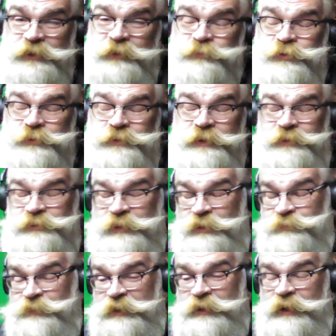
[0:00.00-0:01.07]
interesting
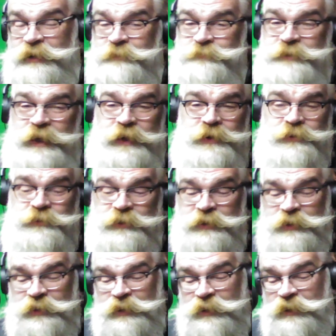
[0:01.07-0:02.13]
stuff in. I'm tired,
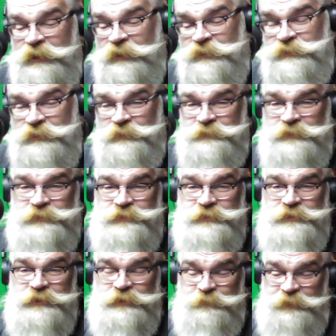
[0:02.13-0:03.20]
so this is
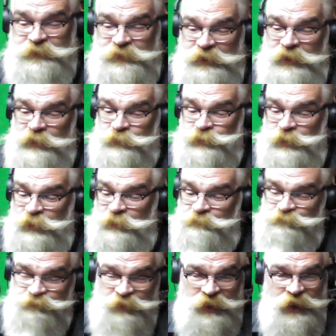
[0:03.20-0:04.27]
going to be the outro.
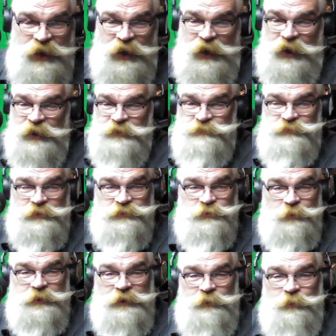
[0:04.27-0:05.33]
I just
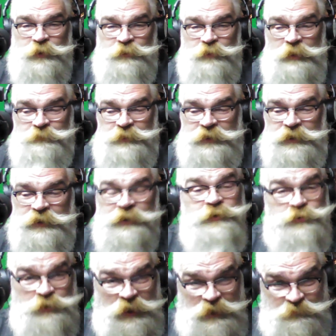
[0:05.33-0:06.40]
wanted to run Replika and
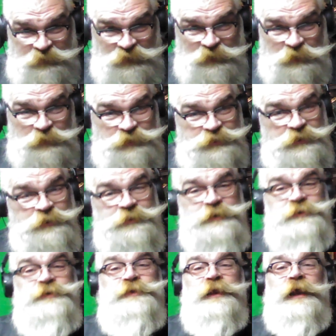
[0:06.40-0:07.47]
try to be a little
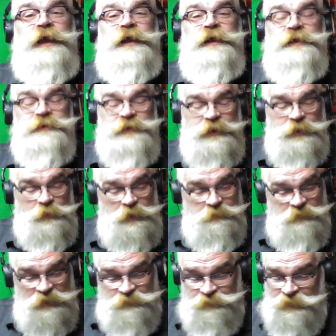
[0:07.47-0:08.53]
serious today because I know I
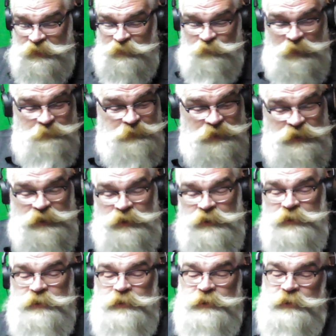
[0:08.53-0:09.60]
make fun of
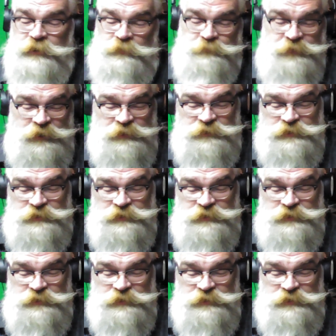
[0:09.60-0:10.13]
Replika, but